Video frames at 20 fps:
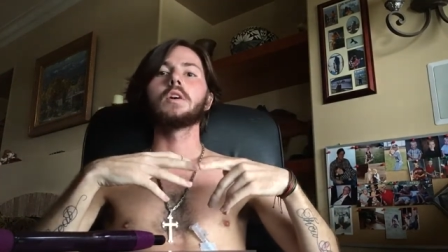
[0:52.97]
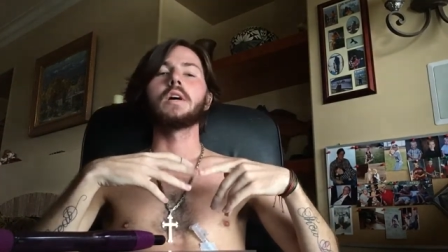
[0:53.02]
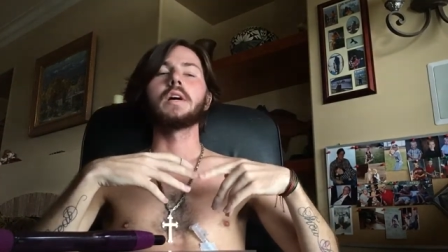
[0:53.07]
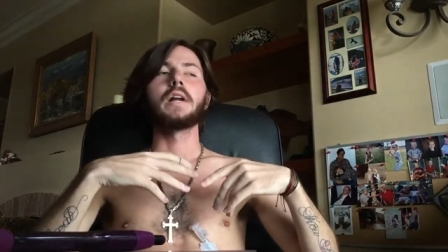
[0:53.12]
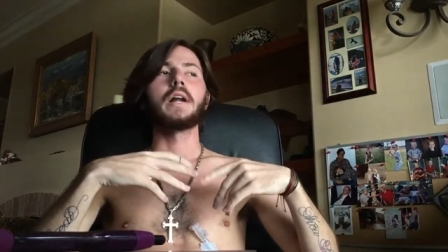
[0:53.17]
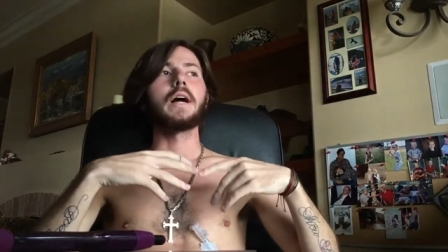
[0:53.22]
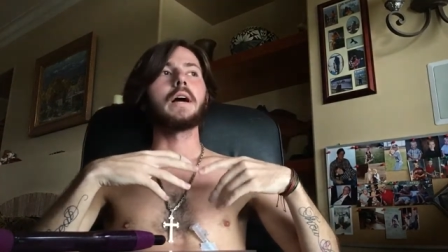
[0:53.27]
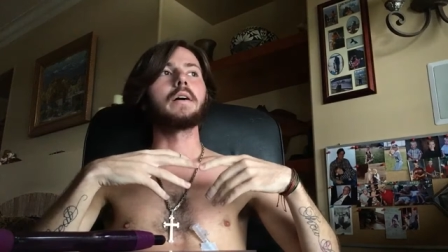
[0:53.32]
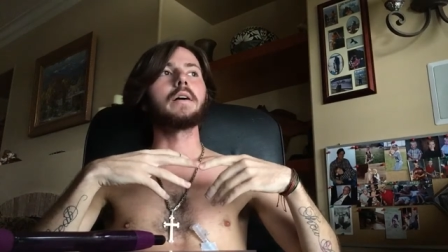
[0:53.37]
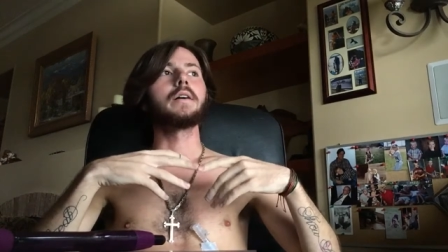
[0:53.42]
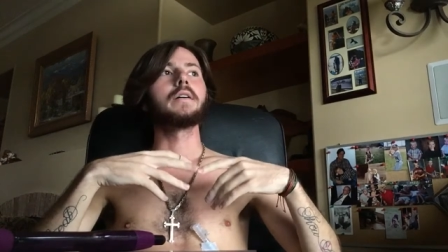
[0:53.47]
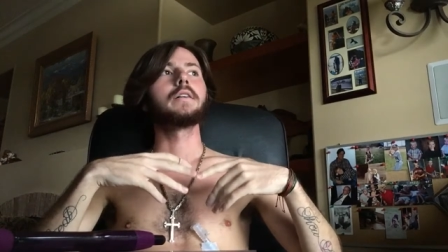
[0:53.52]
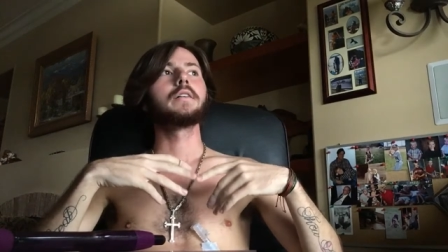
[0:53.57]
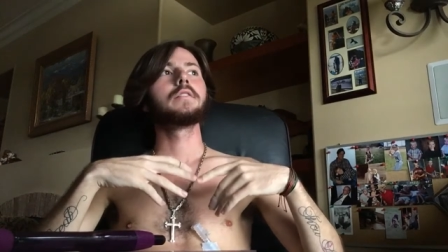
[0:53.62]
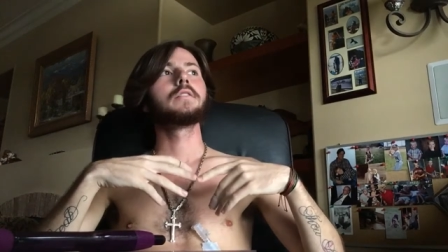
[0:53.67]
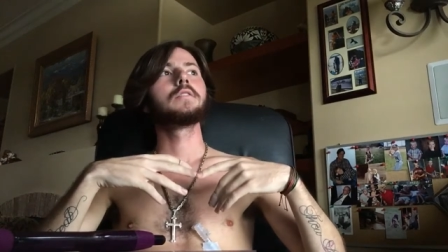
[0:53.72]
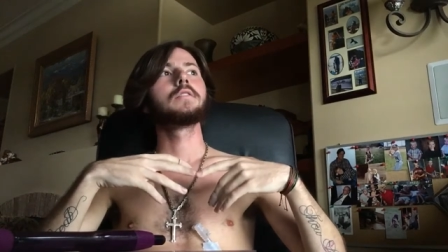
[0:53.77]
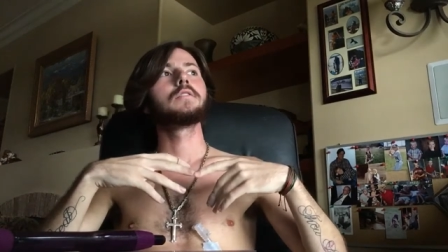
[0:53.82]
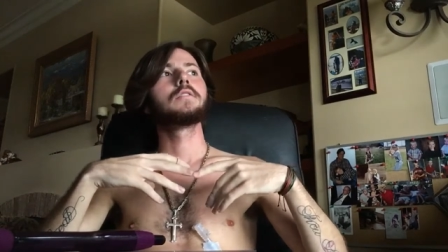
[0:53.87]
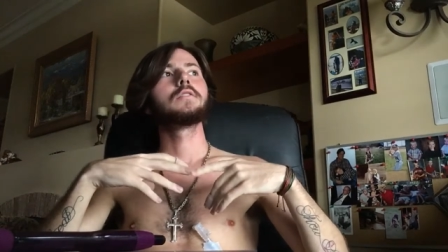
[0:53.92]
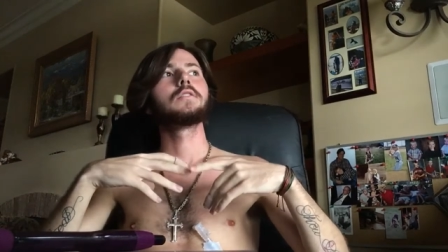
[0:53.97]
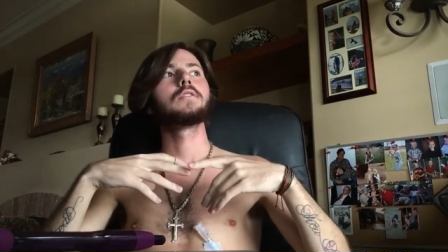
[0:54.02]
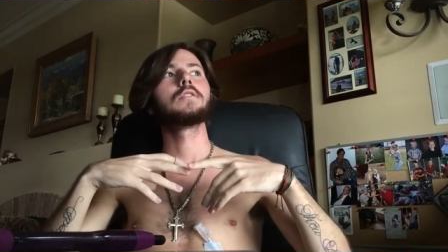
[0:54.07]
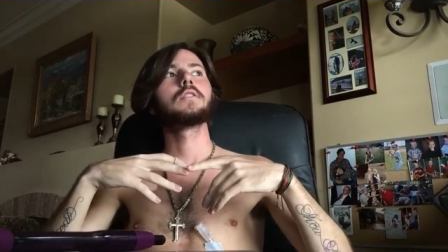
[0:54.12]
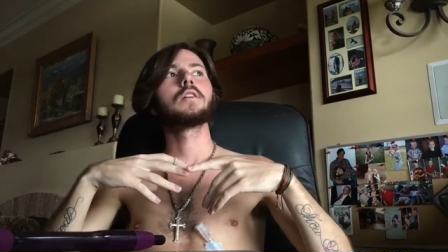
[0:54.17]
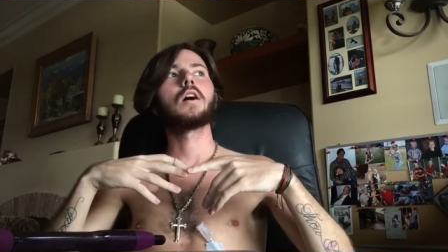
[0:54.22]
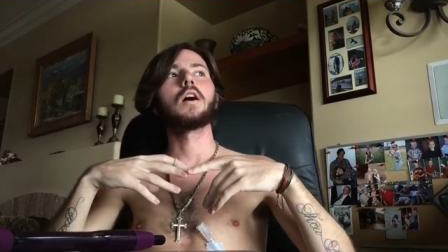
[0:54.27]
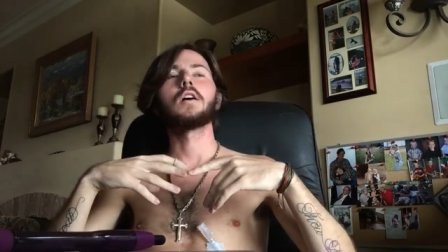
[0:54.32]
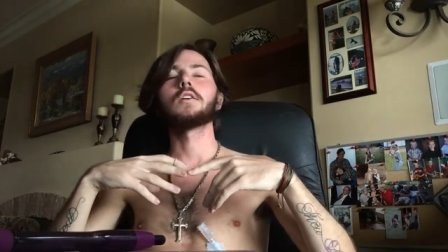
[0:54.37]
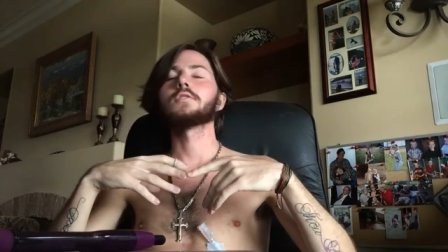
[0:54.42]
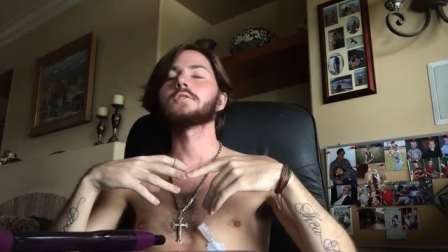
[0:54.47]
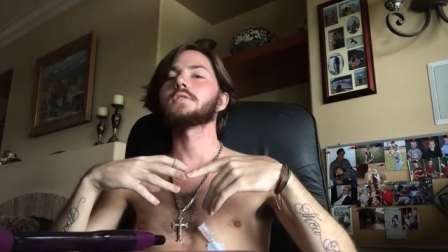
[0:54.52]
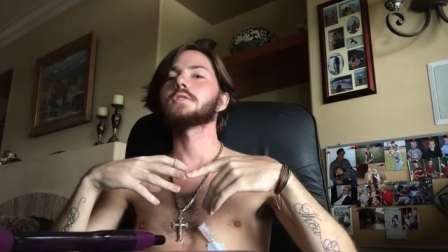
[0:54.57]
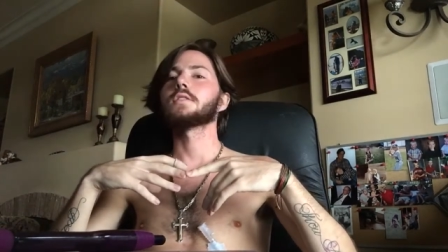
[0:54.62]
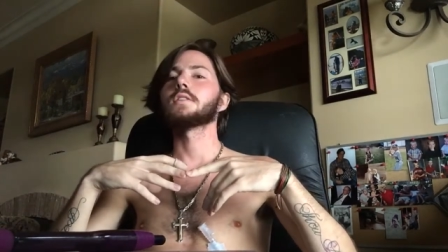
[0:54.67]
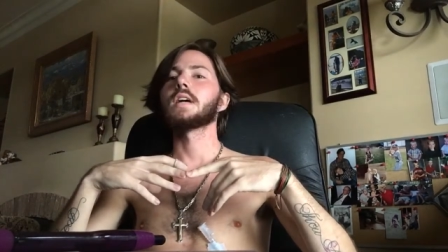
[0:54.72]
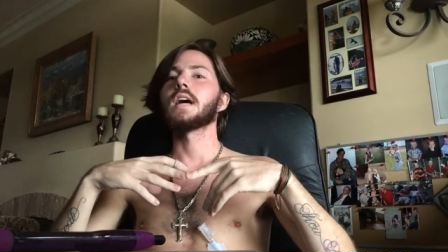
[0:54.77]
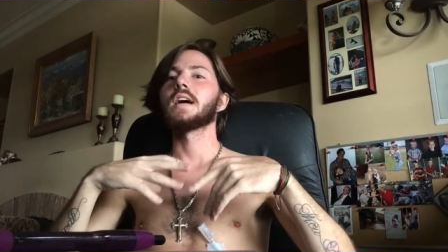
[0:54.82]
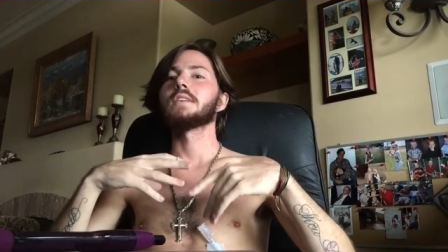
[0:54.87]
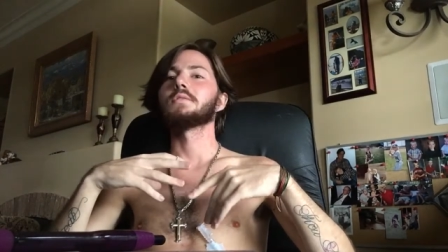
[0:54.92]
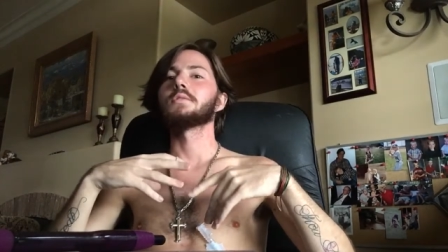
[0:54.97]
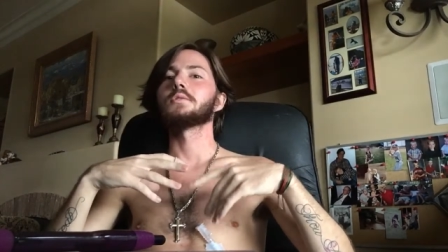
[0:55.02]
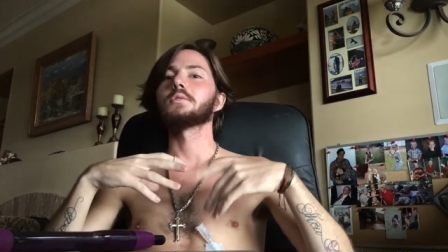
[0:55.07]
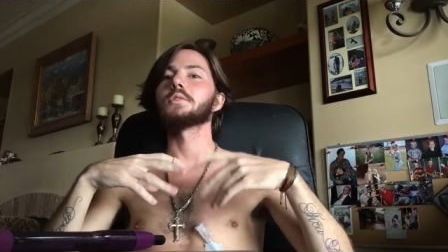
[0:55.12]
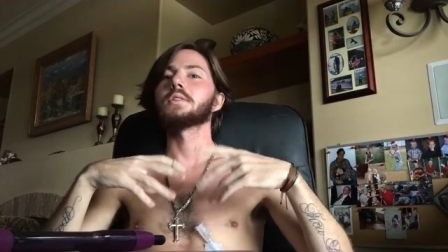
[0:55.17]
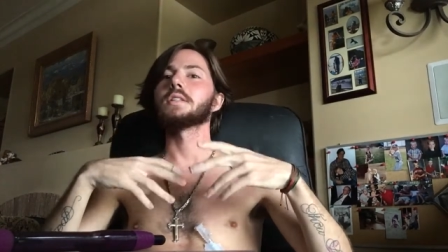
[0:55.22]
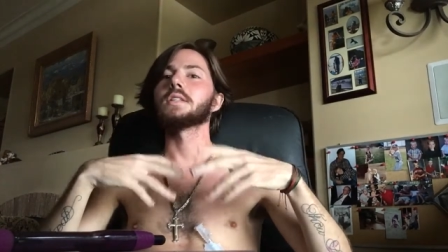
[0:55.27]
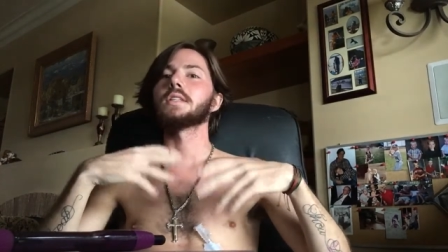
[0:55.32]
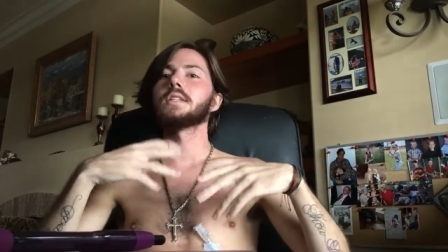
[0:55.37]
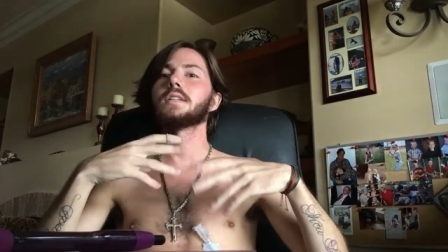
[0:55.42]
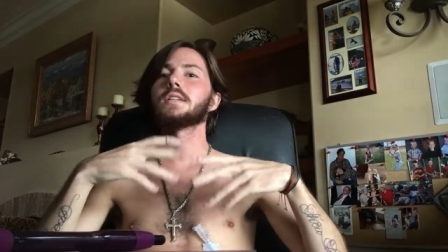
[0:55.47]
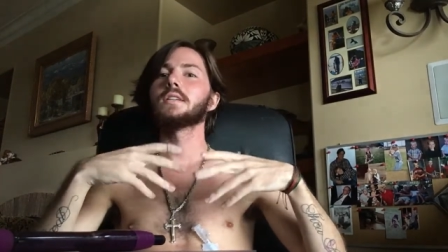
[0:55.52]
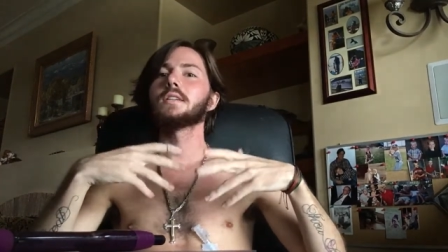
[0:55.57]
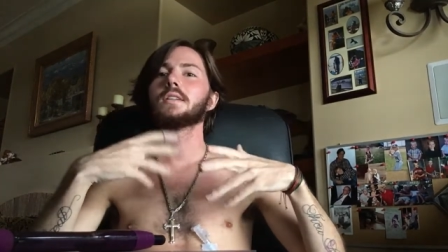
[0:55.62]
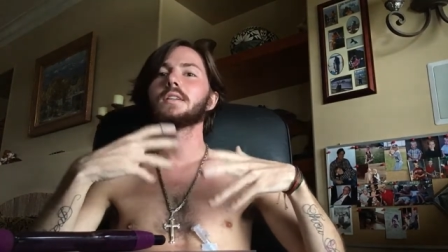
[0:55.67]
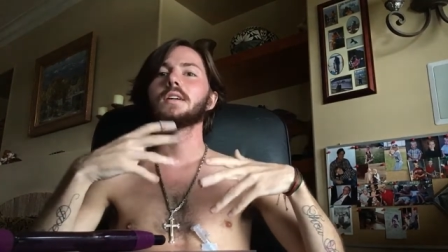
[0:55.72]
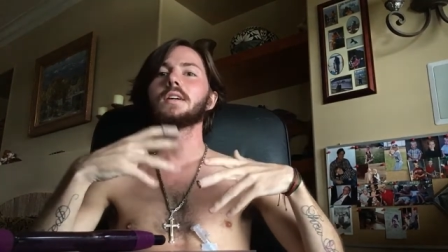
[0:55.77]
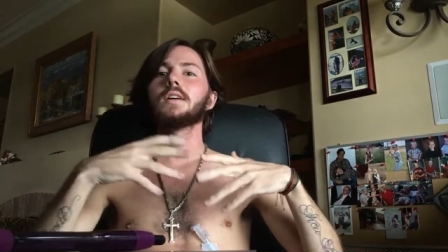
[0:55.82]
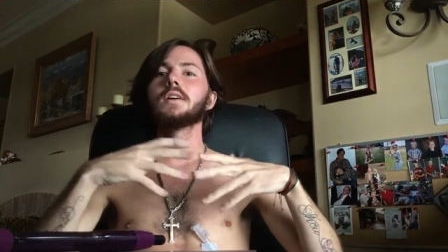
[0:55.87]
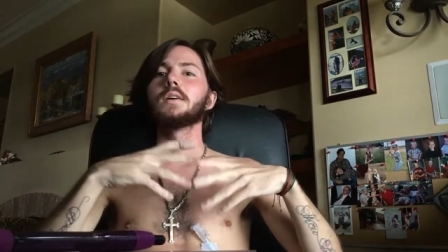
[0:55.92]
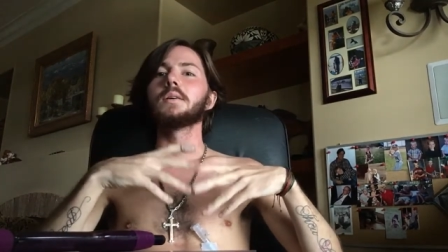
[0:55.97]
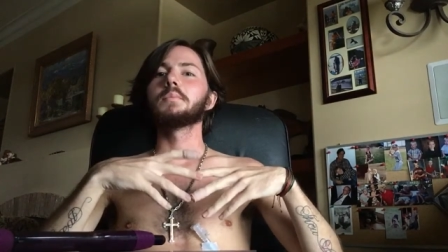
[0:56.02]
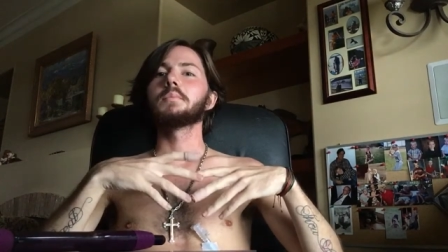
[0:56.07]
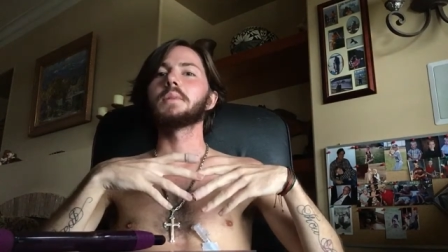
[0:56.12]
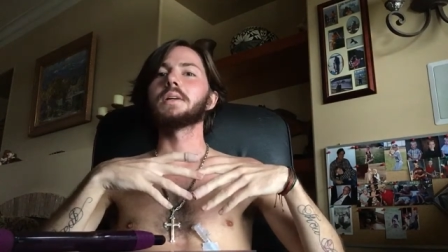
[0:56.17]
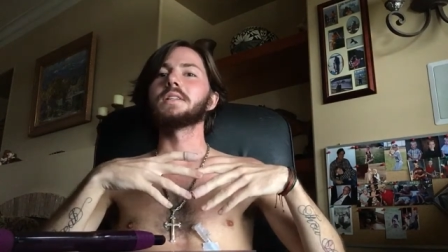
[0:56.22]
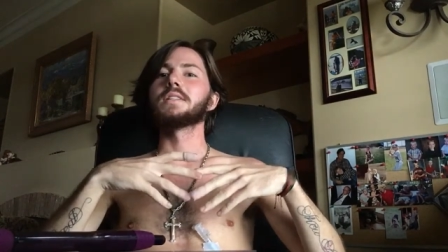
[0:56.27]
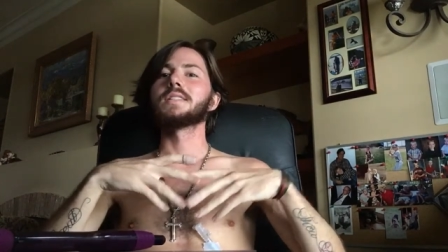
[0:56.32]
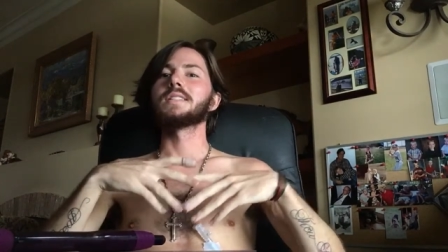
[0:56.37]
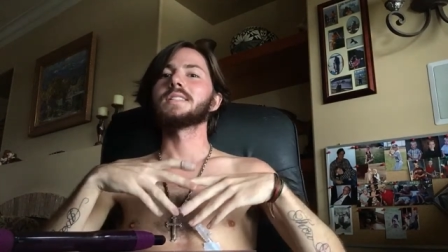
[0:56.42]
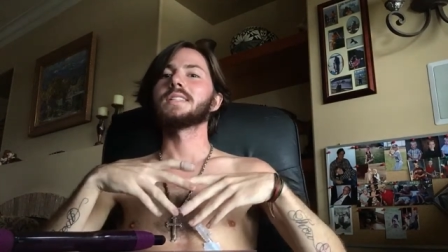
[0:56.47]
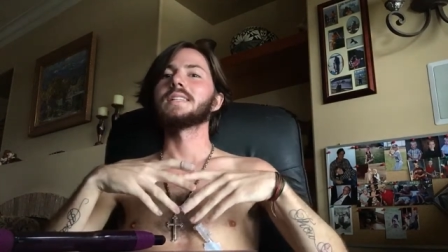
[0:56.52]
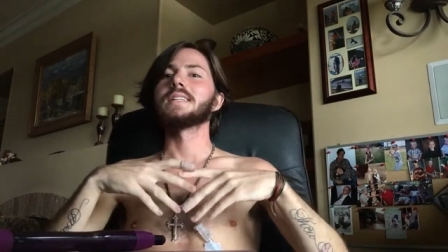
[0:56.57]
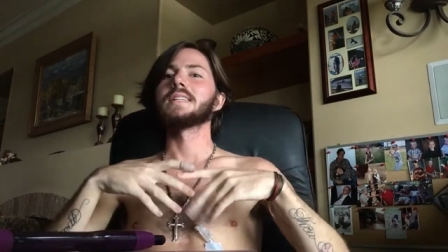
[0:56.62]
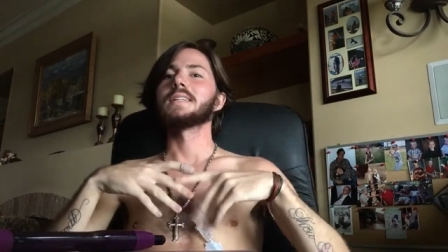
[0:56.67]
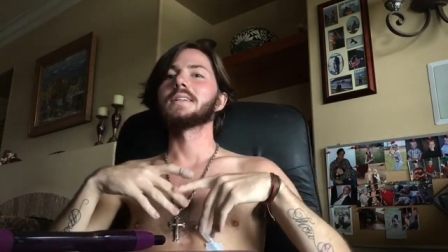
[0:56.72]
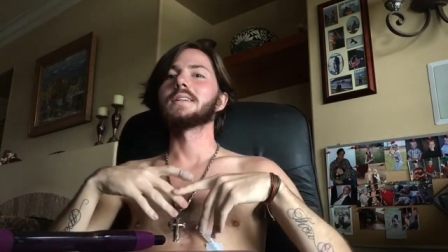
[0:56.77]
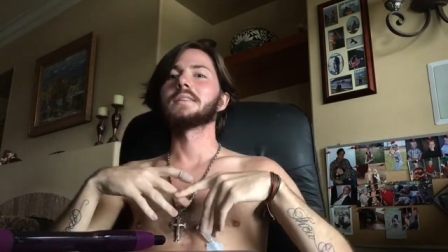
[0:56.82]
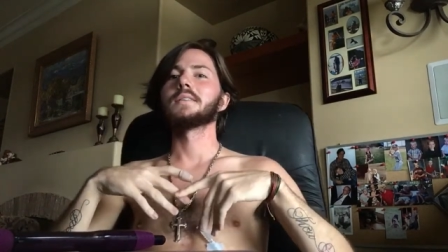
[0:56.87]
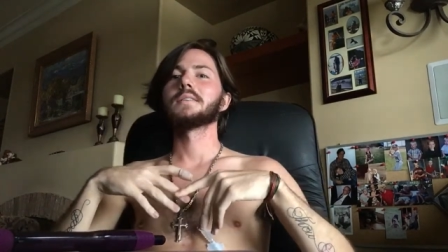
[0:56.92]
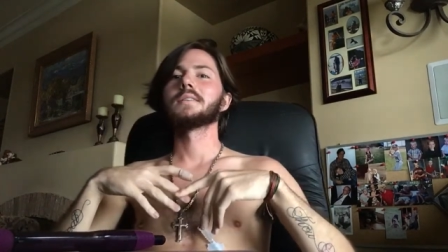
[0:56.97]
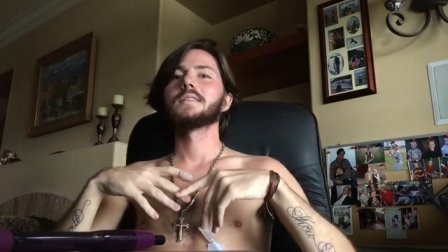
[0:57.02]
and I honestly haven't really been seeing,